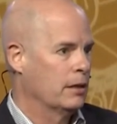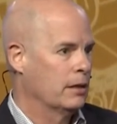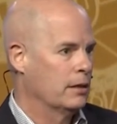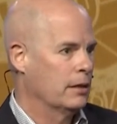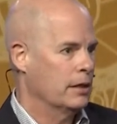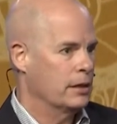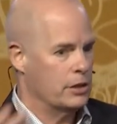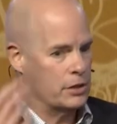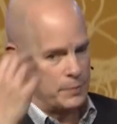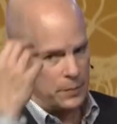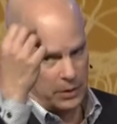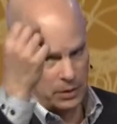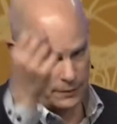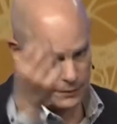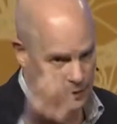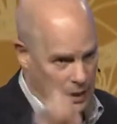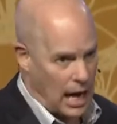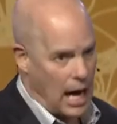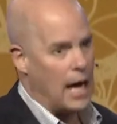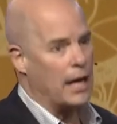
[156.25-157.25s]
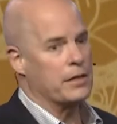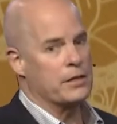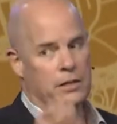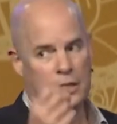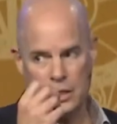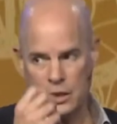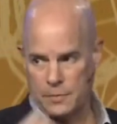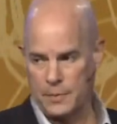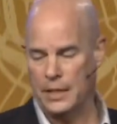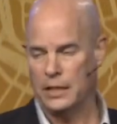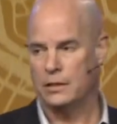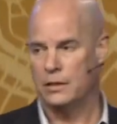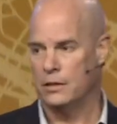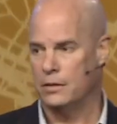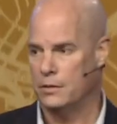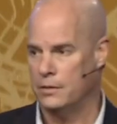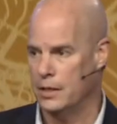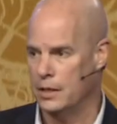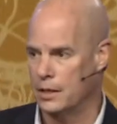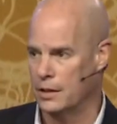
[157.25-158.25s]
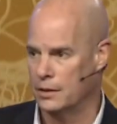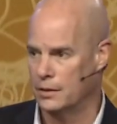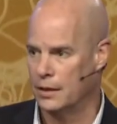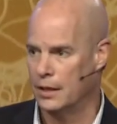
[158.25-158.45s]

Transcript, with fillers: Like the Spirit of God is going to speak to you here.